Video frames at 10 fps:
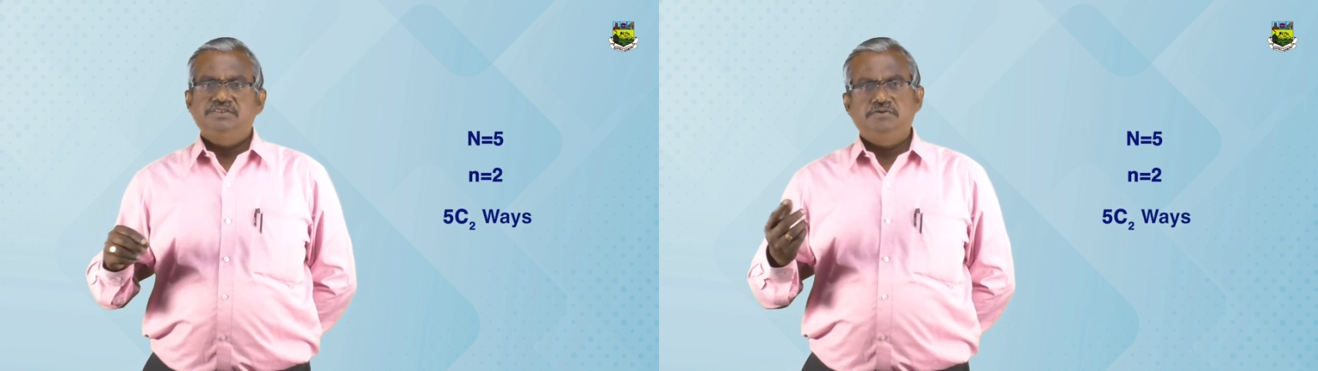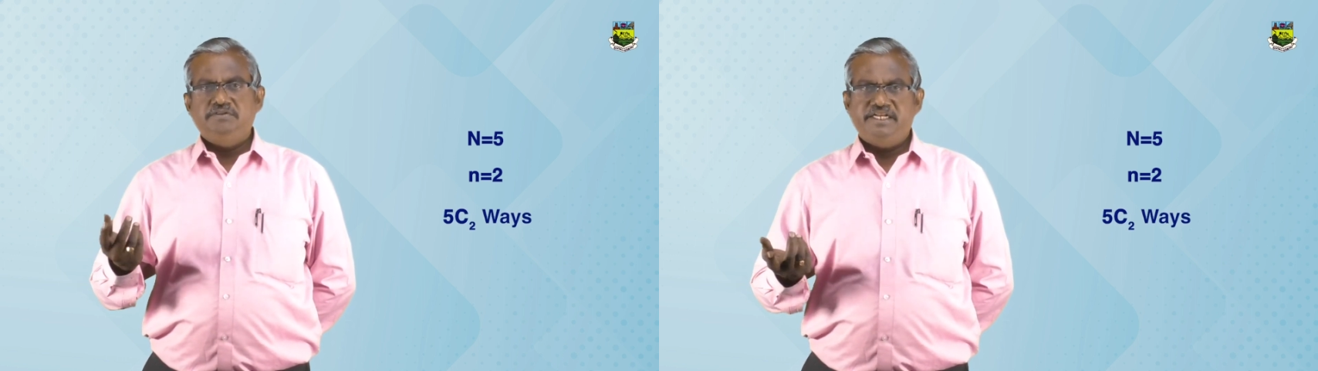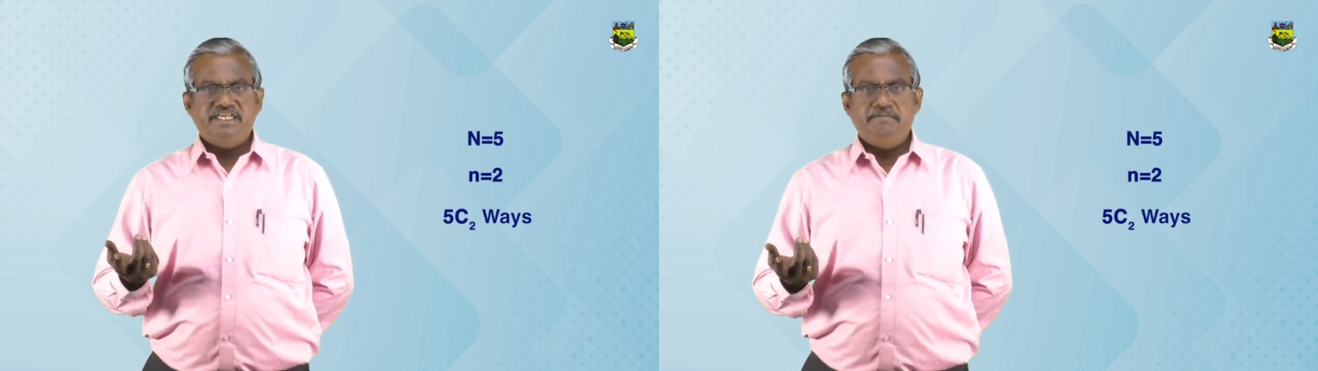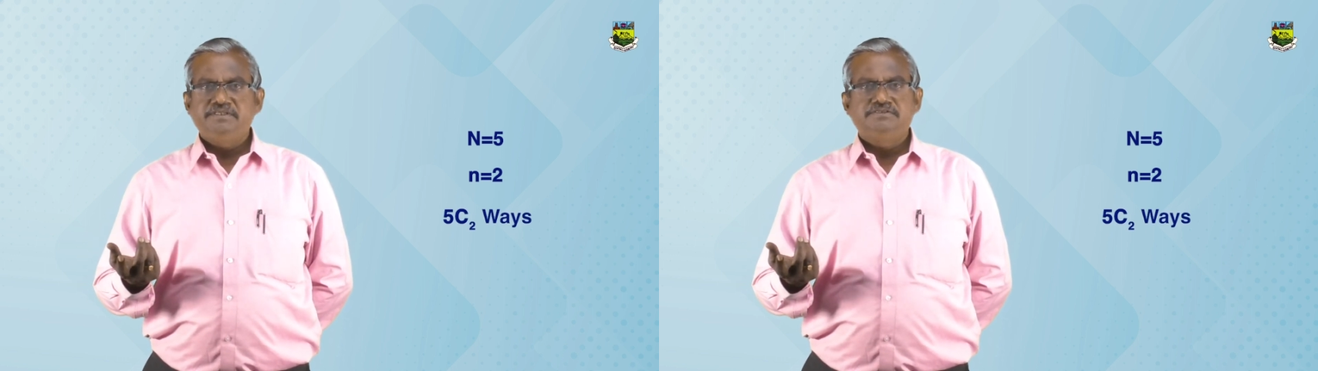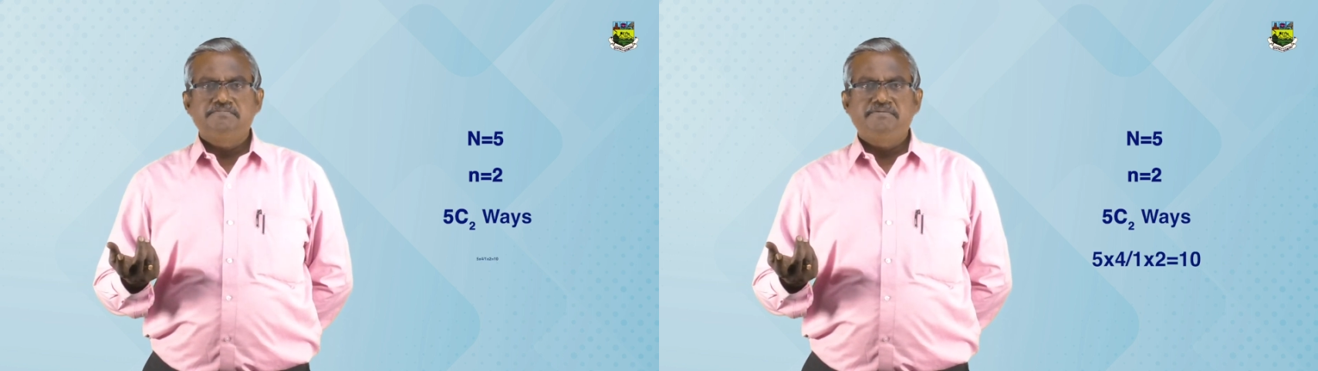So that can be
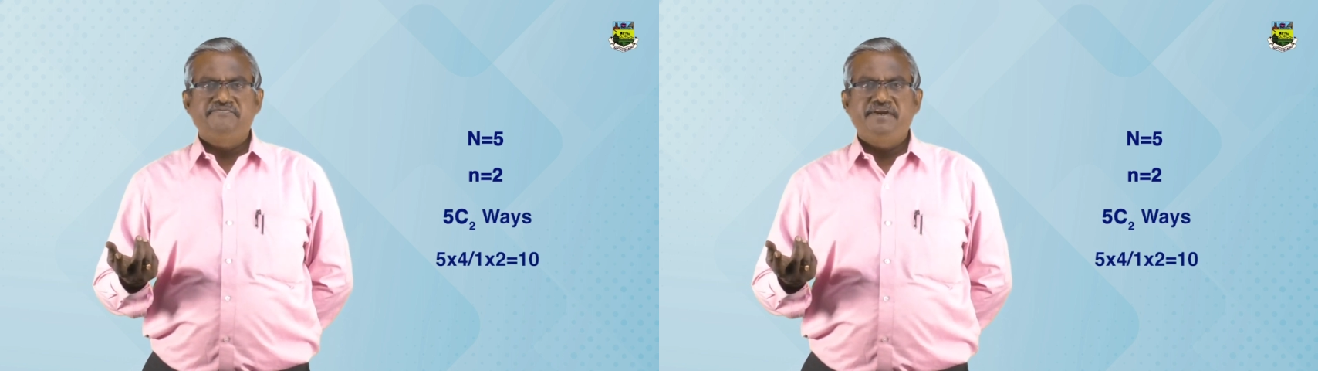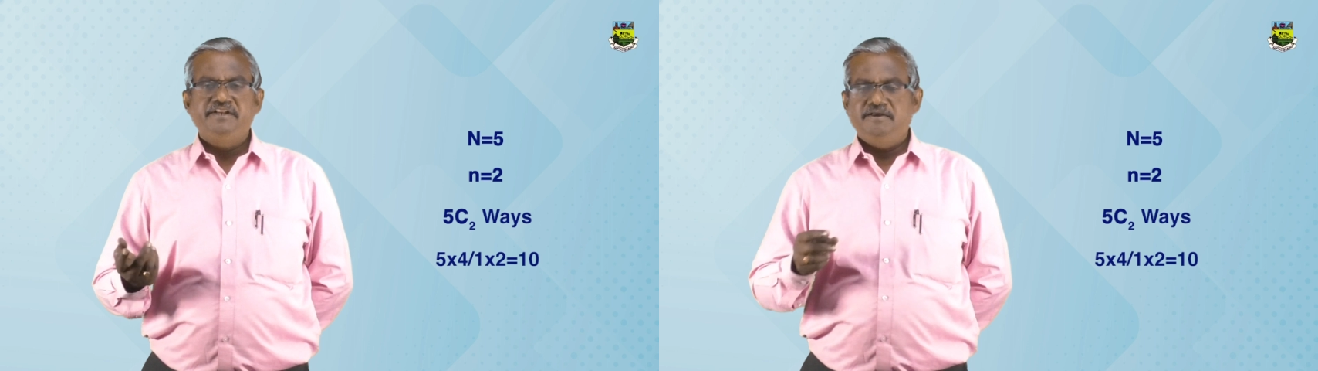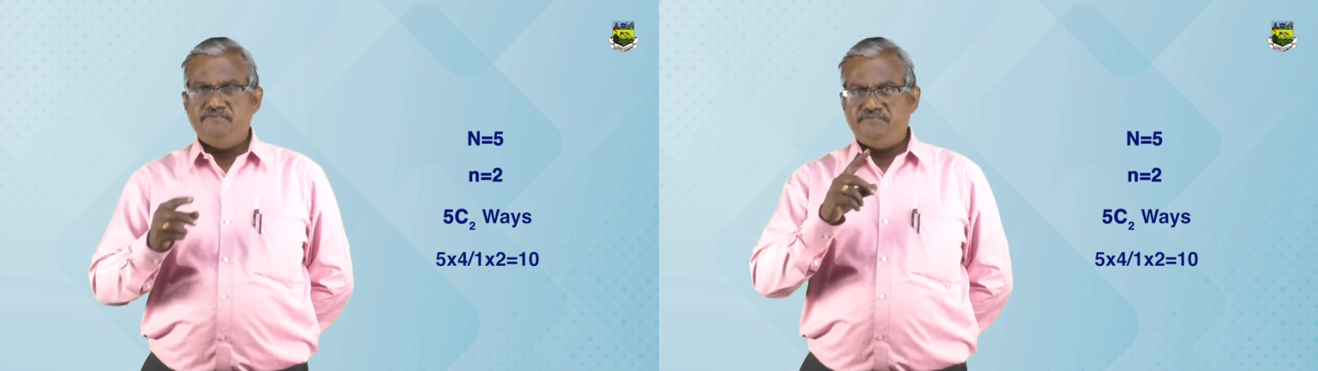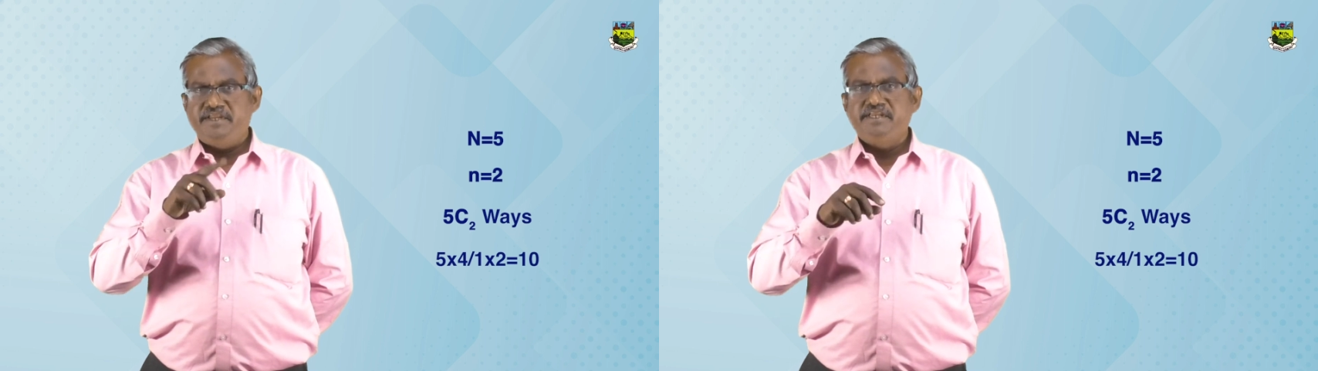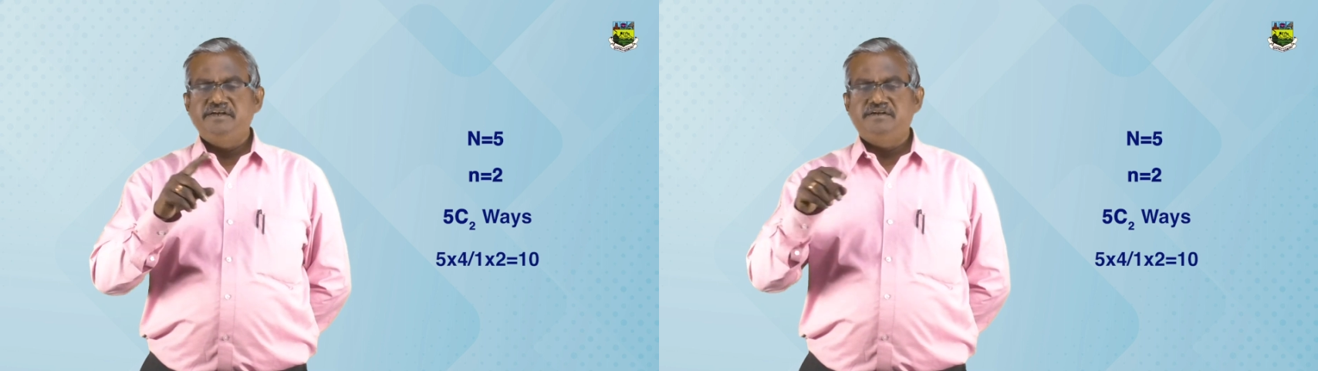simplified
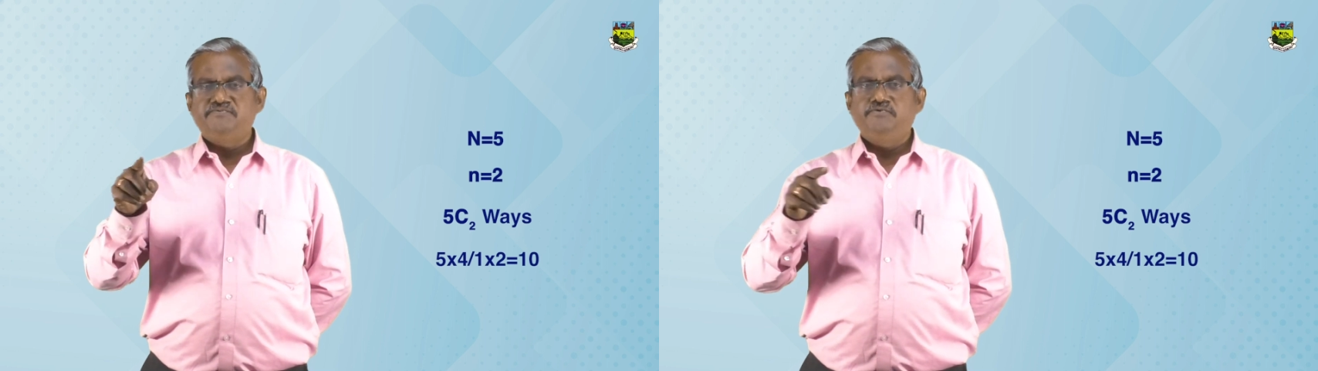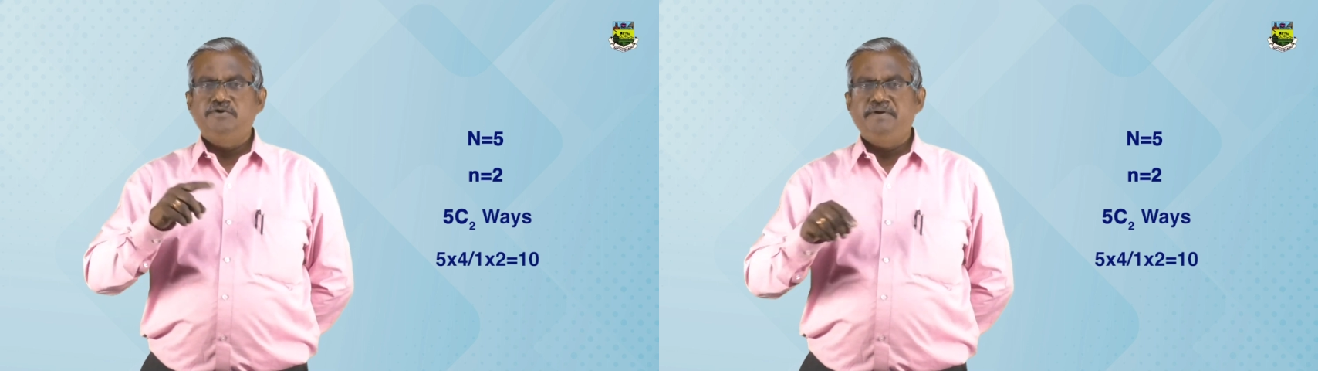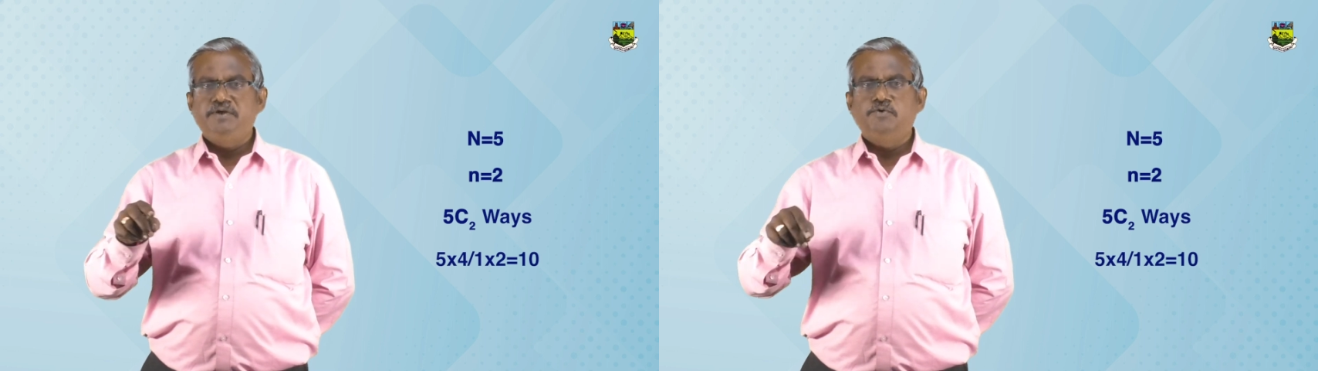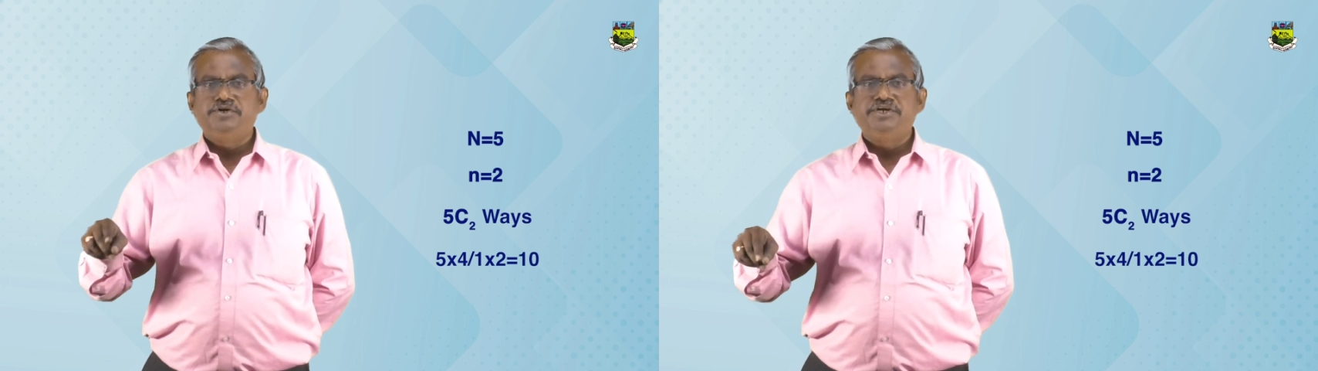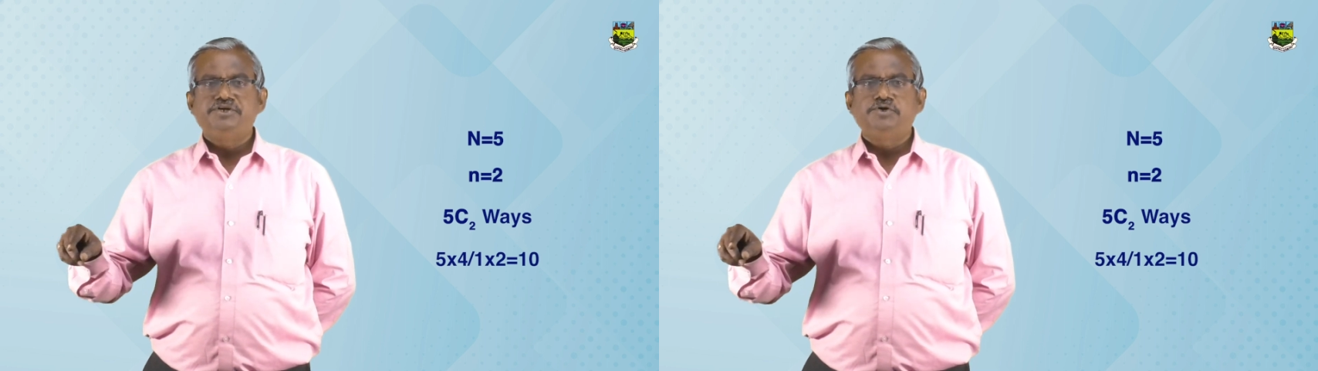5 into 4 by 1
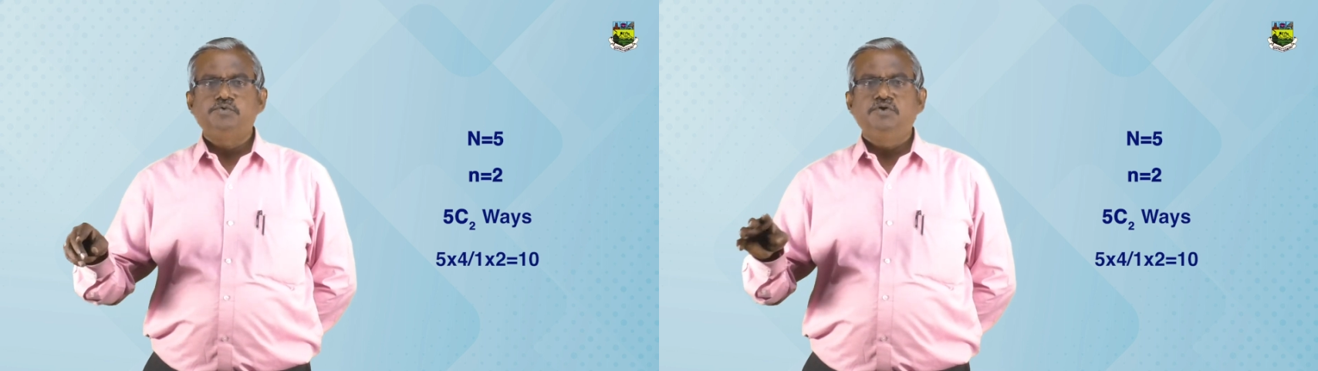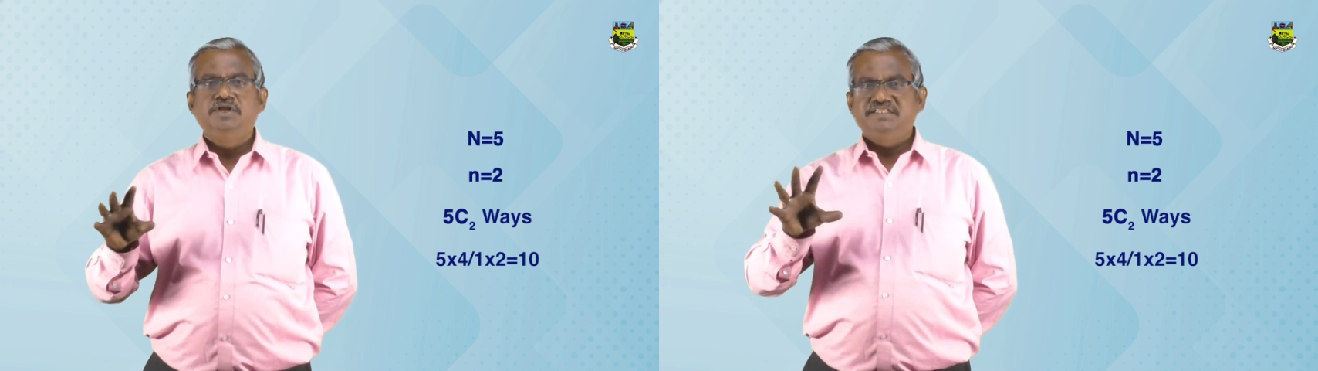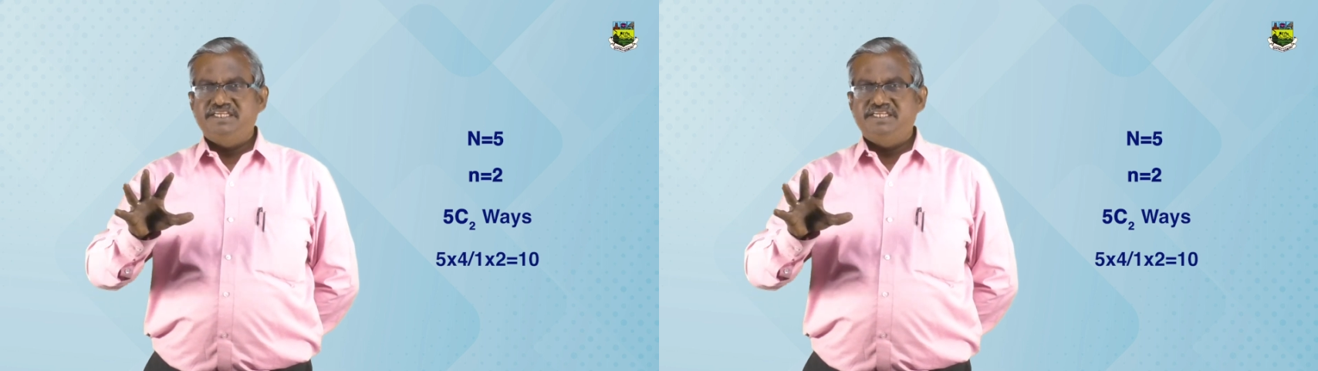into 2,